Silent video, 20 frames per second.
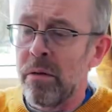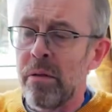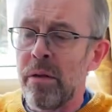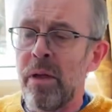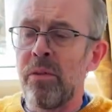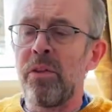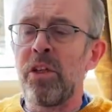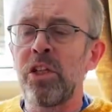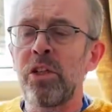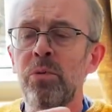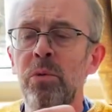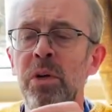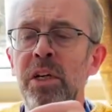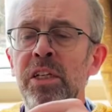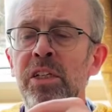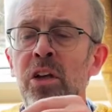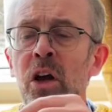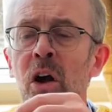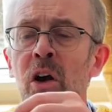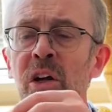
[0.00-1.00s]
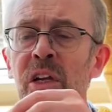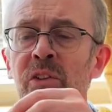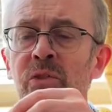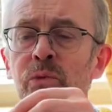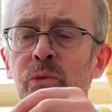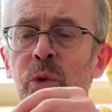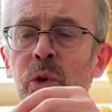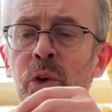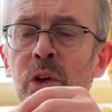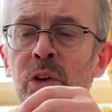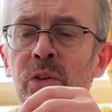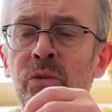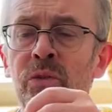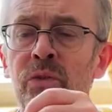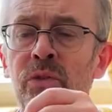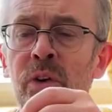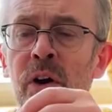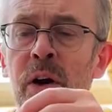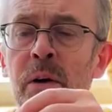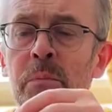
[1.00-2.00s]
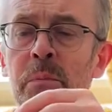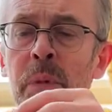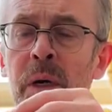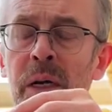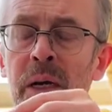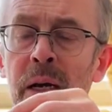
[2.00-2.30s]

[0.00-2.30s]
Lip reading: And this one is olive wood from